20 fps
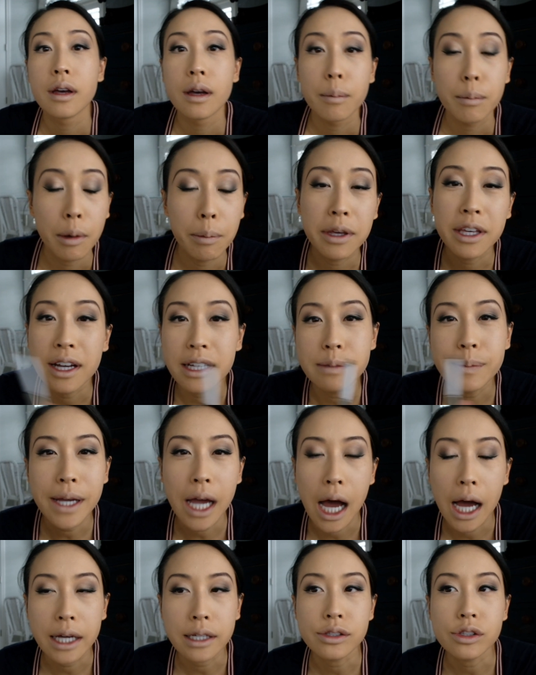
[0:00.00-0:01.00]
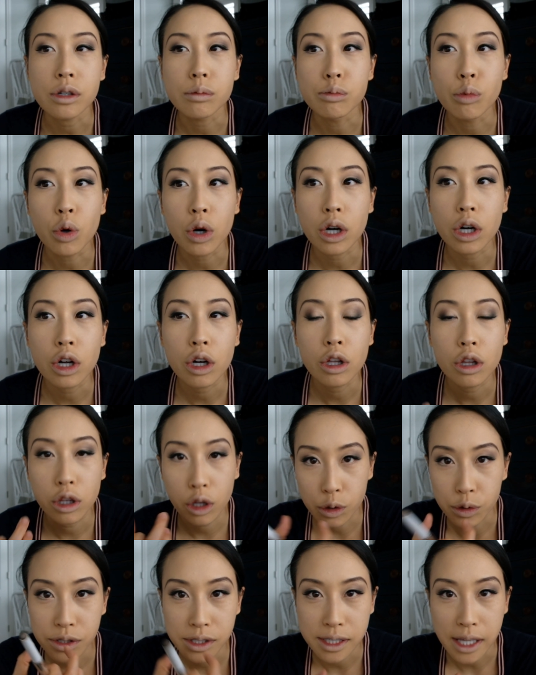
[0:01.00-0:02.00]
But because my eyes are more
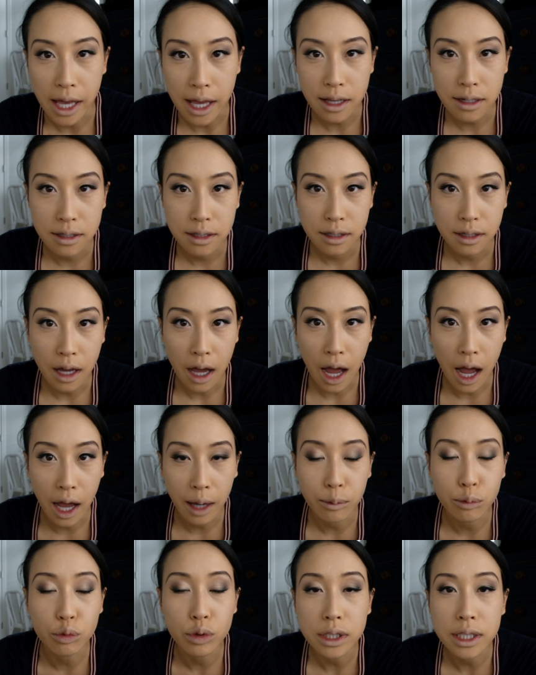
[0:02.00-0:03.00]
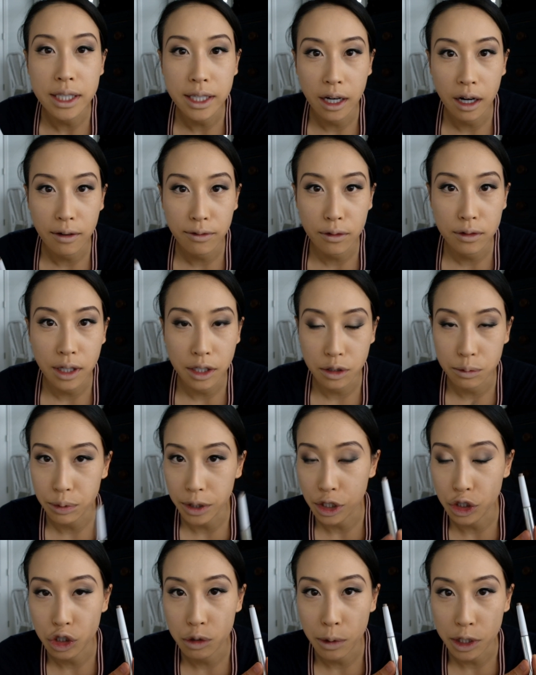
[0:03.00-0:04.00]
close set, I'm really careful not to
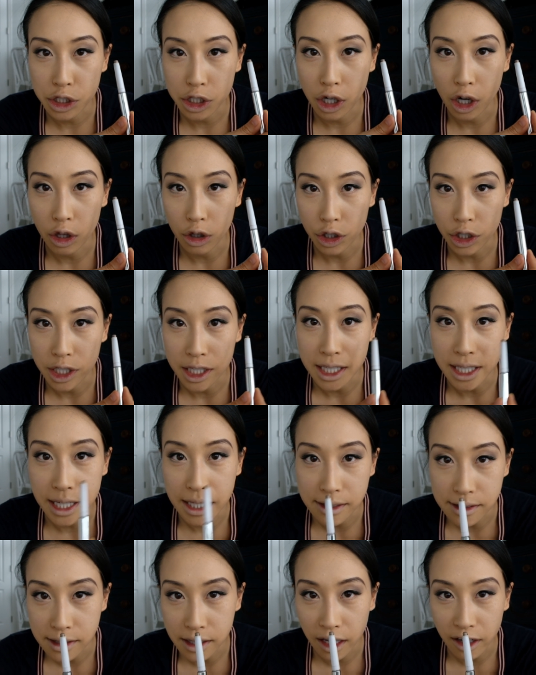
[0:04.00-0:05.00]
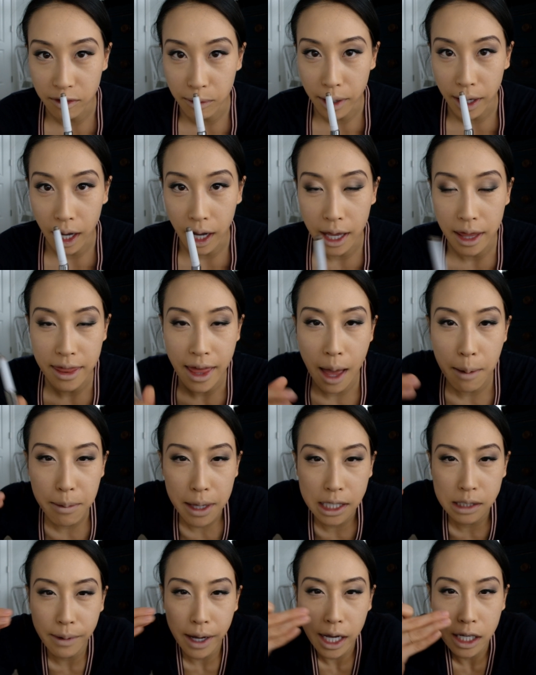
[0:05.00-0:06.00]
bring too much color to the inside of my eye. That
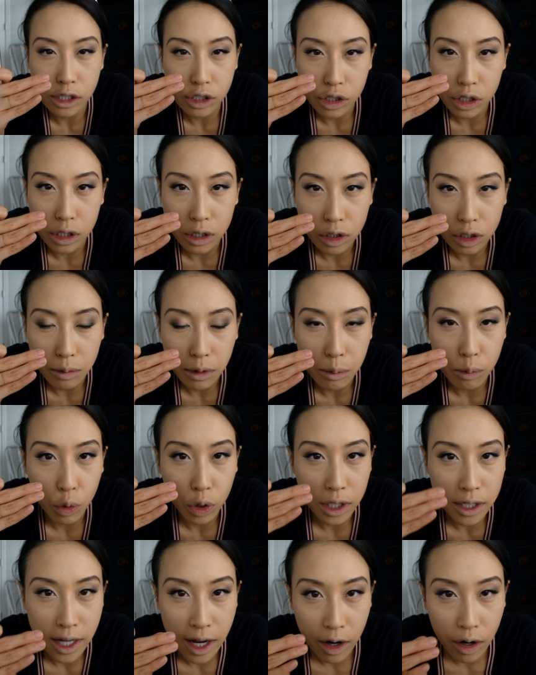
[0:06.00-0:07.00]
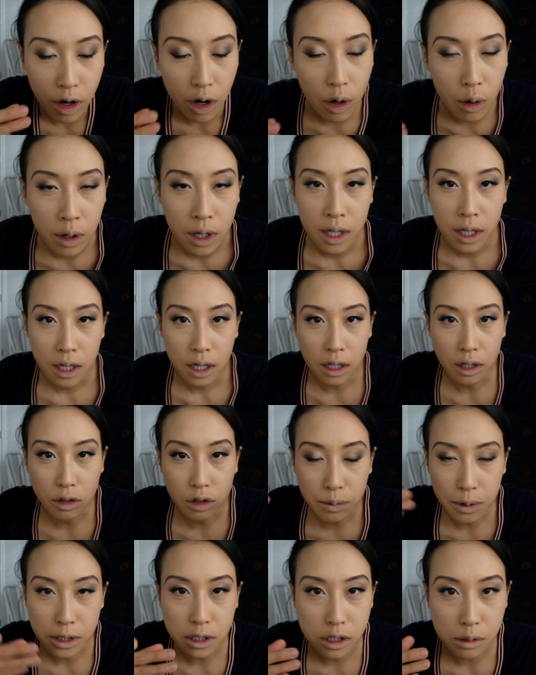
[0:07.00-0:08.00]
makes my eyes look a little bit more narrow, a
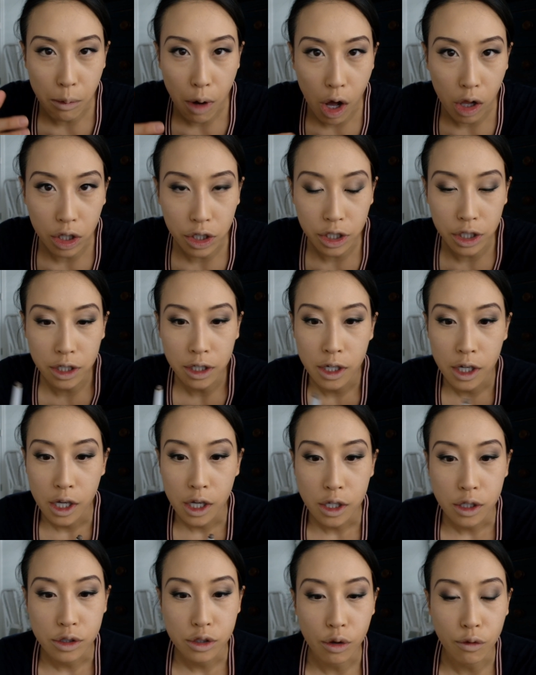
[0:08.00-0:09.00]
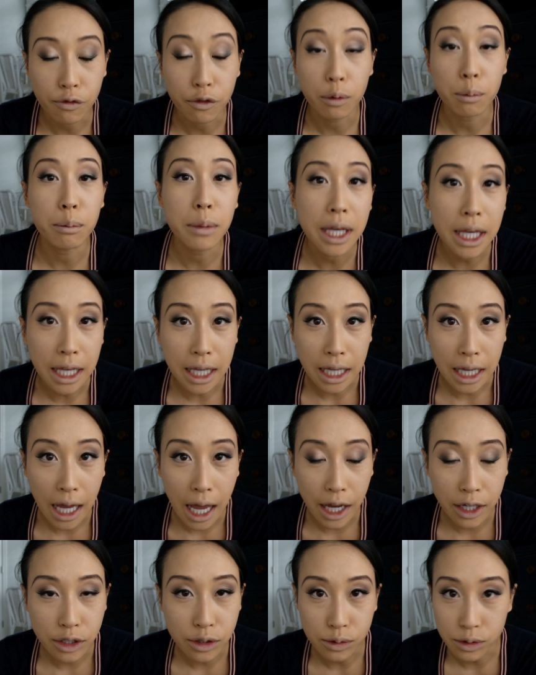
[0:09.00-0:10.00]
little bit smaller. So for me,
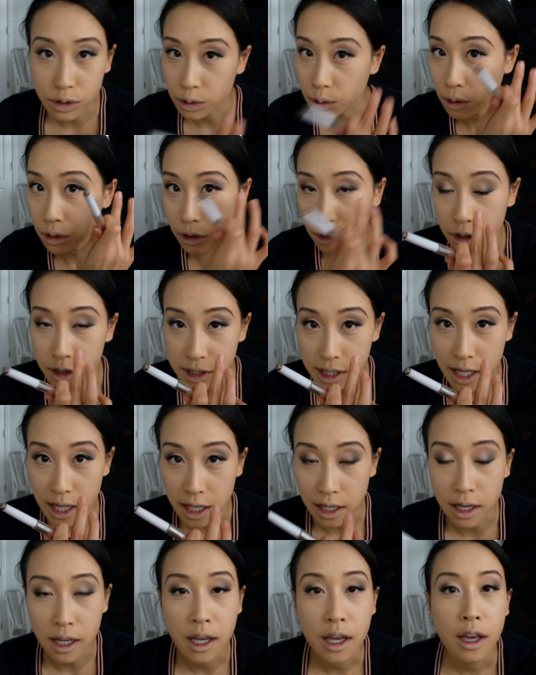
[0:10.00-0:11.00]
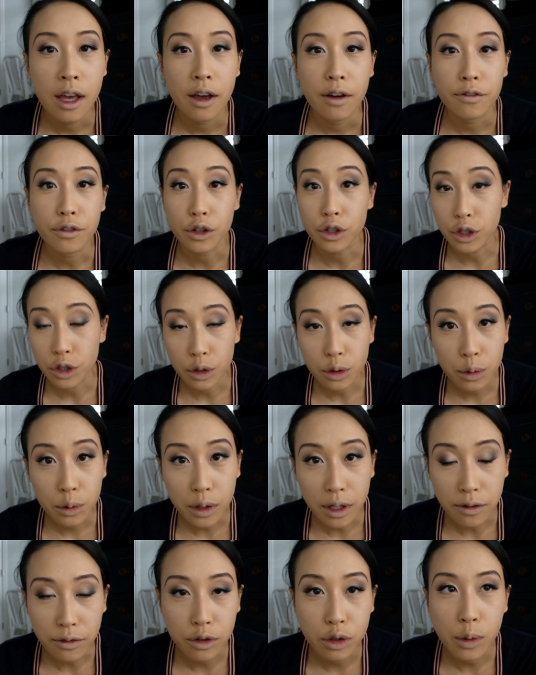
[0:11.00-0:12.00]
I do 2/3 in. For you,
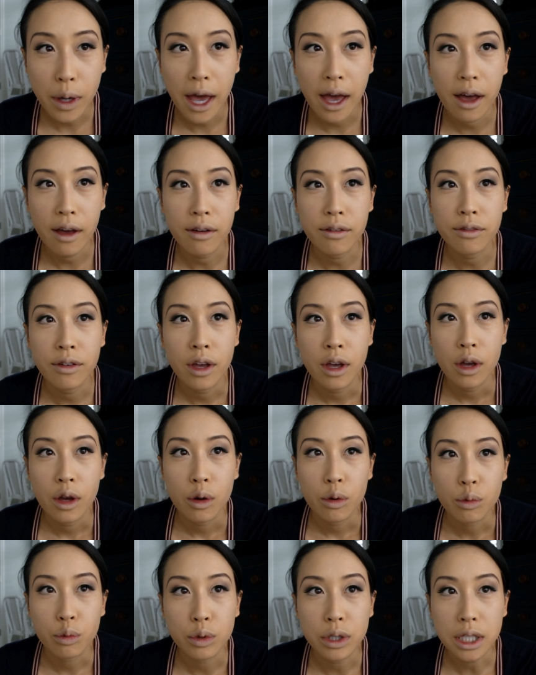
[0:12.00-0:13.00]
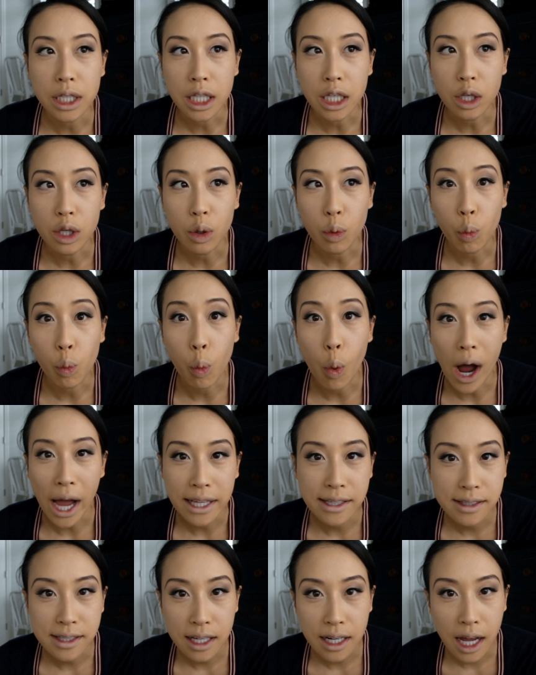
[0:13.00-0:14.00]
if you have really
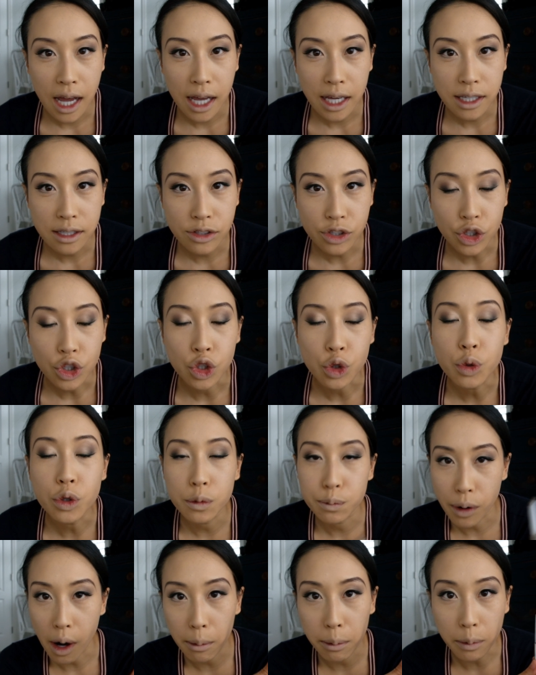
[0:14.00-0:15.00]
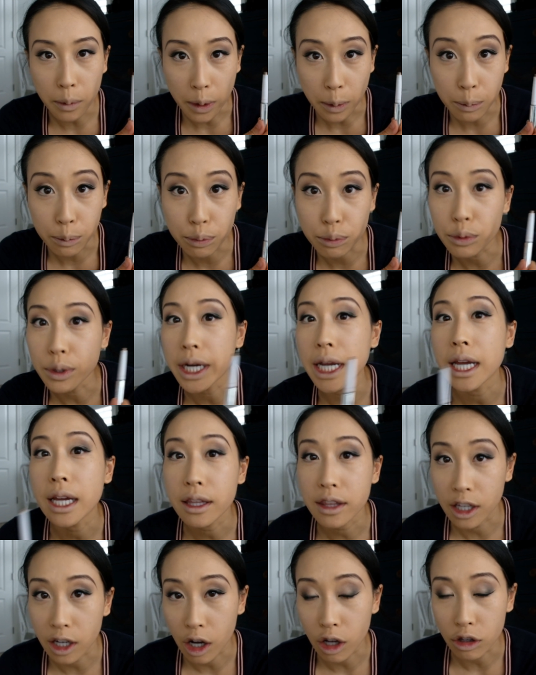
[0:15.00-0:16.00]
wide set eyes, you could probably bring
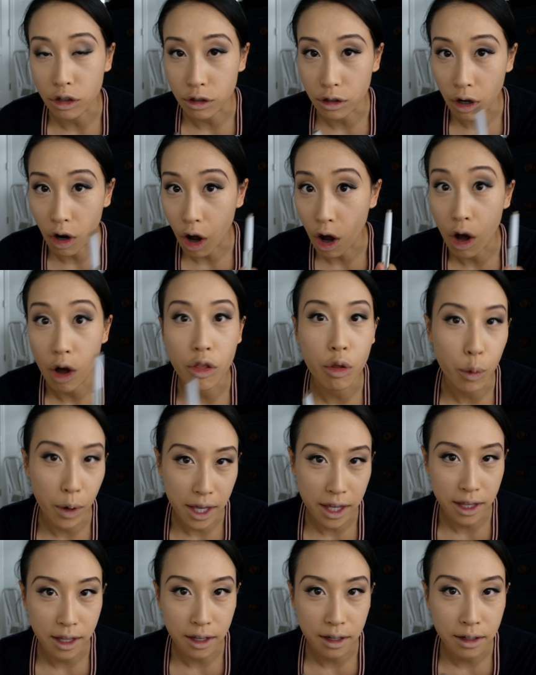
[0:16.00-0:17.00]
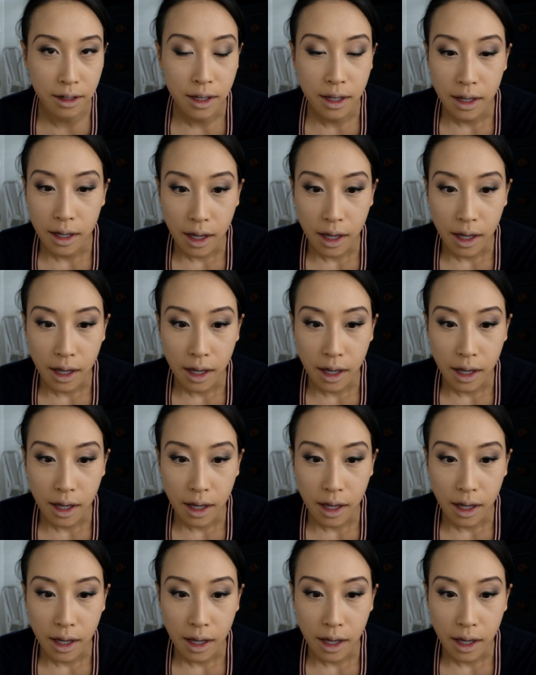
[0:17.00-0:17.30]
the color all the way in.